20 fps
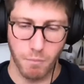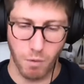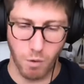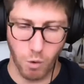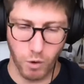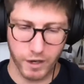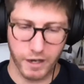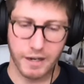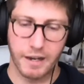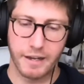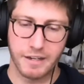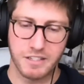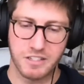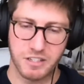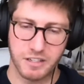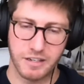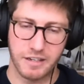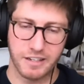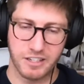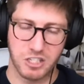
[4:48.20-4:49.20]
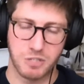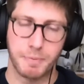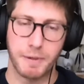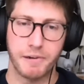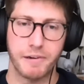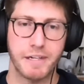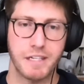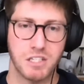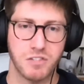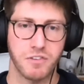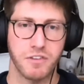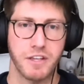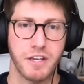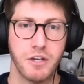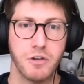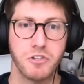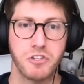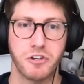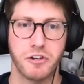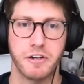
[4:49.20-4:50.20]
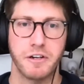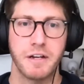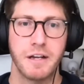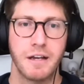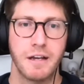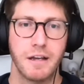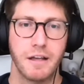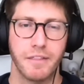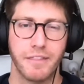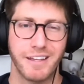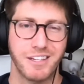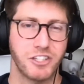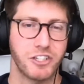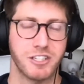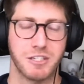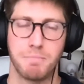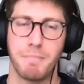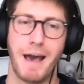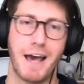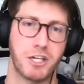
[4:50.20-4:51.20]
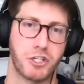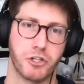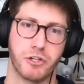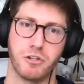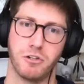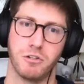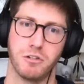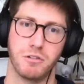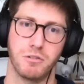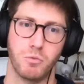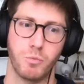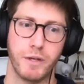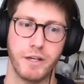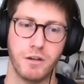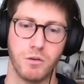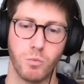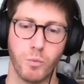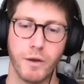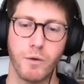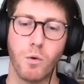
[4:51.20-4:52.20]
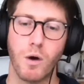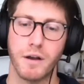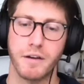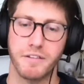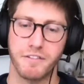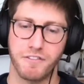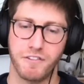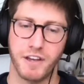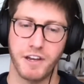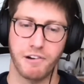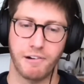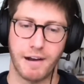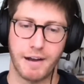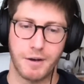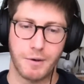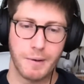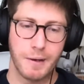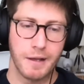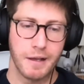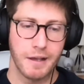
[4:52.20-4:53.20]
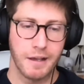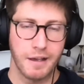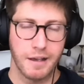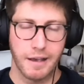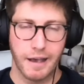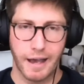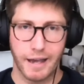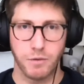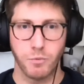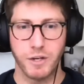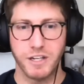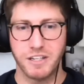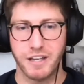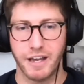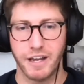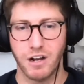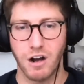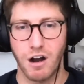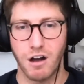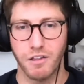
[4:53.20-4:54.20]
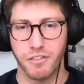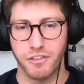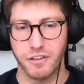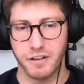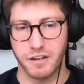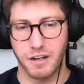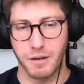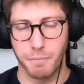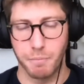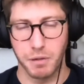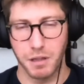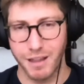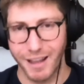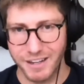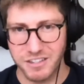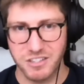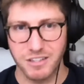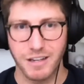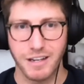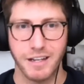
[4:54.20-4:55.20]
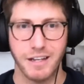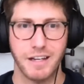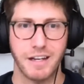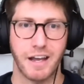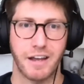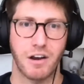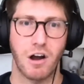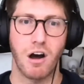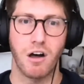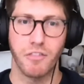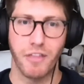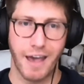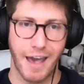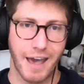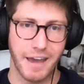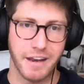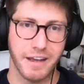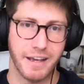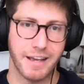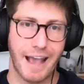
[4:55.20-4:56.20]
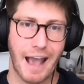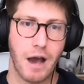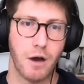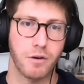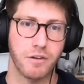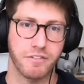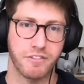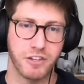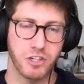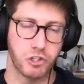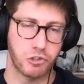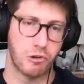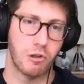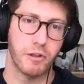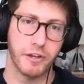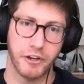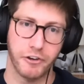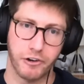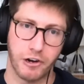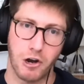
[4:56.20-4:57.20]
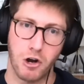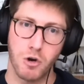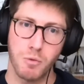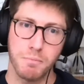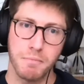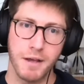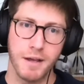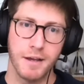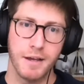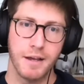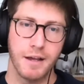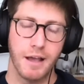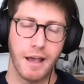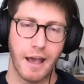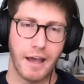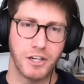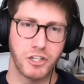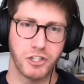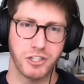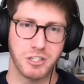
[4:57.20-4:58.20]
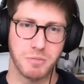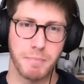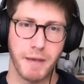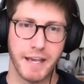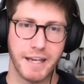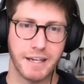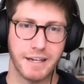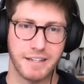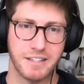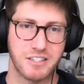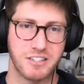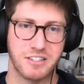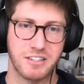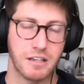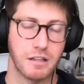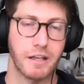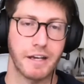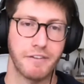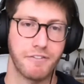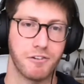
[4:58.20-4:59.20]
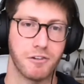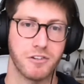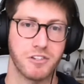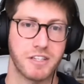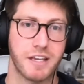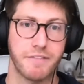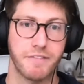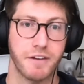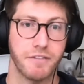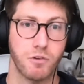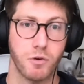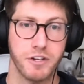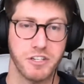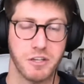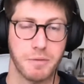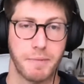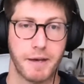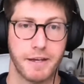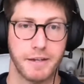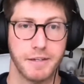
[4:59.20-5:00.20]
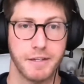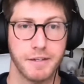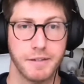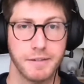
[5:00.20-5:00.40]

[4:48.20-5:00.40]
organize an experience for the user that's just magical. We want to figure out, how do we take all the complexity and all the headache out of controlling your home and just make it as delightful as giving a voice command?